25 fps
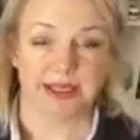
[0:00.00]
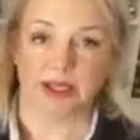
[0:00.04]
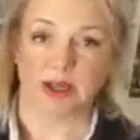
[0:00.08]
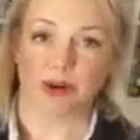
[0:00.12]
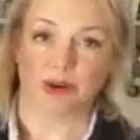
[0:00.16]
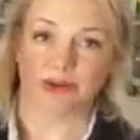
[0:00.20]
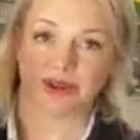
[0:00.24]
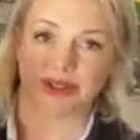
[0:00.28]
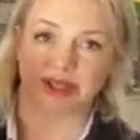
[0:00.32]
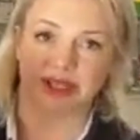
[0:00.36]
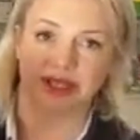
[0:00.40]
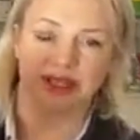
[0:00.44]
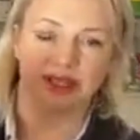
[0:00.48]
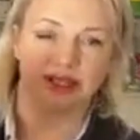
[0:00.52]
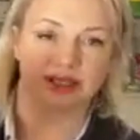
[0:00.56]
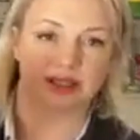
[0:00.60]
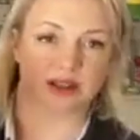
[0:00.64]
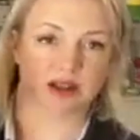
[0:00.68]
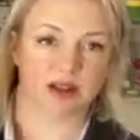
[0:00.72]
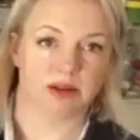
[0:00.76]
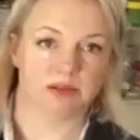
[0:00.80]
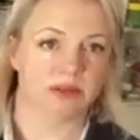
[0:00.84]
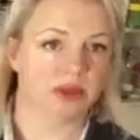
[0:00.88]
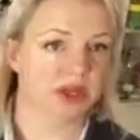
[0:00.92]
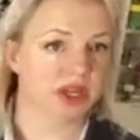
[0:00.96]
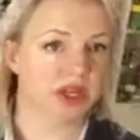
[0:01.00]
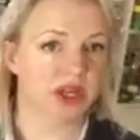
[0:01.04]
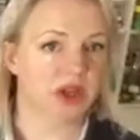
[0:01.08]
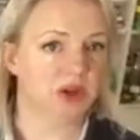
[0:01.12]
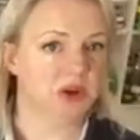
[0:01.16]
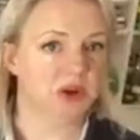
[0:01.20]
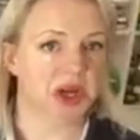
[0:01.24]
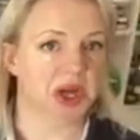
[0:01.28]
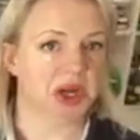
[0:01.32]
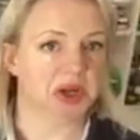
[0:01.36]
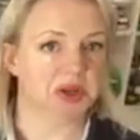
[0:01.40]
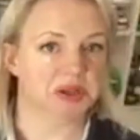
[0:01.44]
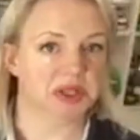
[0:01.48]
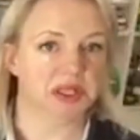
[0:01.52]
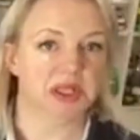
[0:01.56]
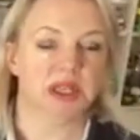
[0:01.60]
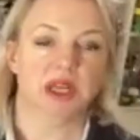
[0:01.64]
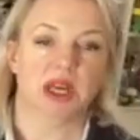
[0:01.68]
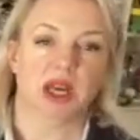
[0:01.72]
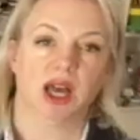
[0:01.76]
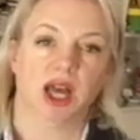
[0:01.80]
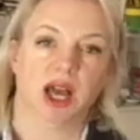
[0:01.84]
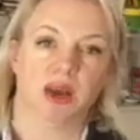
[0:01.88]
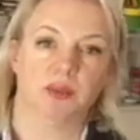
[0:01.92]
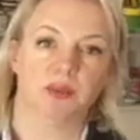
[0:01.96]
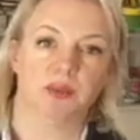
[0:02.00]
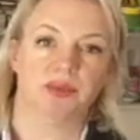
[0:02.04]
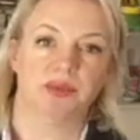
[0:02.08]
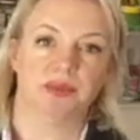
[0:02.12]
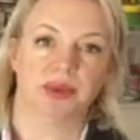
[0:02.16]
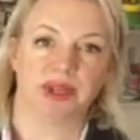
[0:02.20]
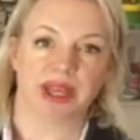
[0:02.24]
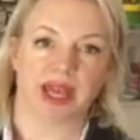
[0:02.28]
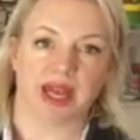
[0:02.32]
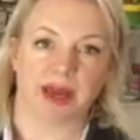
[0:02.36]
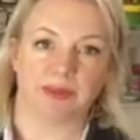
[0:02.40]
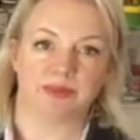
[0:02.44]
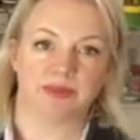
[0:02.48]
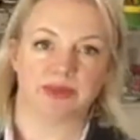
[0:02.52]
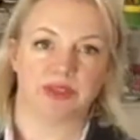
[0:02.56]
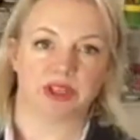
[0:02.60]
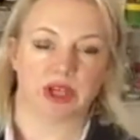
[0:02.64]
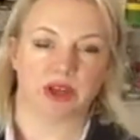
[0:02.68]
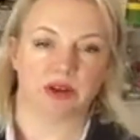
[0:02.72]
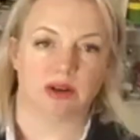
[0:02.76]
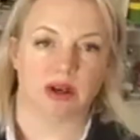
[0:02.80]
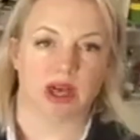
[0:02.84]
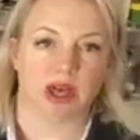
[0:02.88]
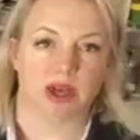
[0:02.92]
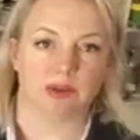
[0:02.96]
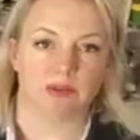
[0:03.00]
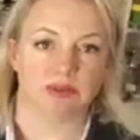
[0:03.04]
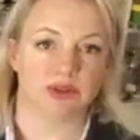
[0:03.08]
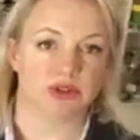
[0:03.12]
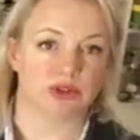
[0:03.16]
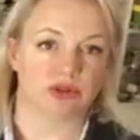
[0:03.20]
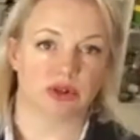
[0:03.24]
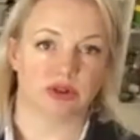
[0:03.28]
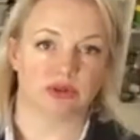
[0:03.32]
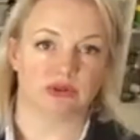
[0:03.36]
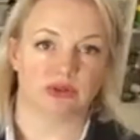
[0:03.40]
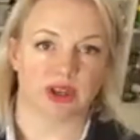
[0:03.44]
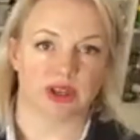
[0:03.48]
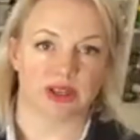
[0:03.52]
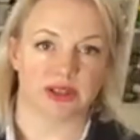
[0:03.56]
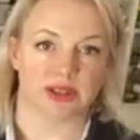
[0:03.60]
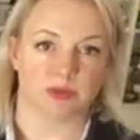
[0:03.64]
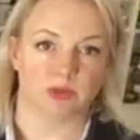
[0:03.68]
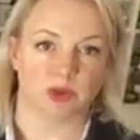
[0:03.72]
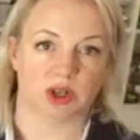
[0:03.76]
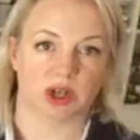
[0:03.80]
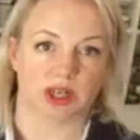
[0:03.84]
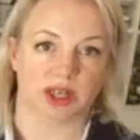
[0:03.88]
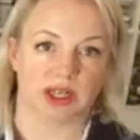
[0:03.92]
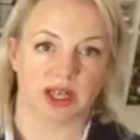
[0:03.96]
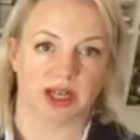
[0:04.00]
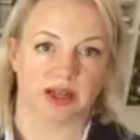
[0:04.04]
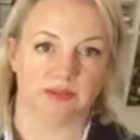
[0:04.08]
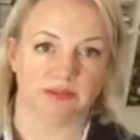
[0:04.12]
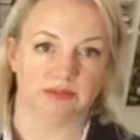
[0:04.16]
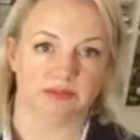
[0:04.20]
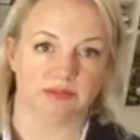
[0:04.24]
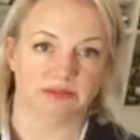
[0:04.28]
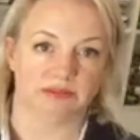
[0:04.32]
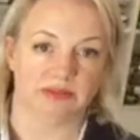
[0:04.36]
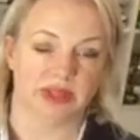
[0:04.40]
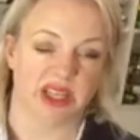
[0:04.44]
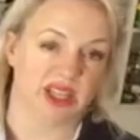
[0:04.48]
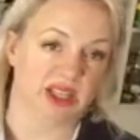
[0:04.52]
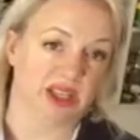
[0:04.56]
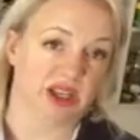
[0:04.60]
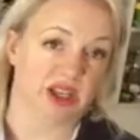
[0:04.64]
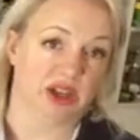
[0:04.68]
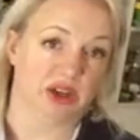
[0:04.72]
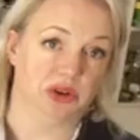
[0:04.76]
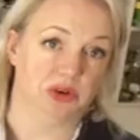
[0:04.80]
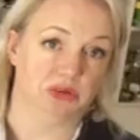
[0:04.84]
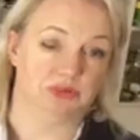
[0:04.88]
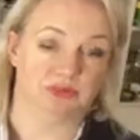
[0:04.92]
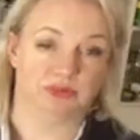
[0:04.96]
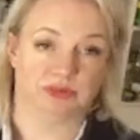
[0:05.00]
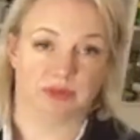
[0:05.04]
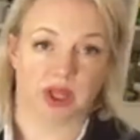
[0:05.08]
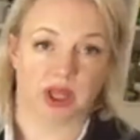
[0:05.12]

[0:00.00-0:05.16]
Obviously at this time, who knows? But yeah, so Screwfix, someone like that, B&Q.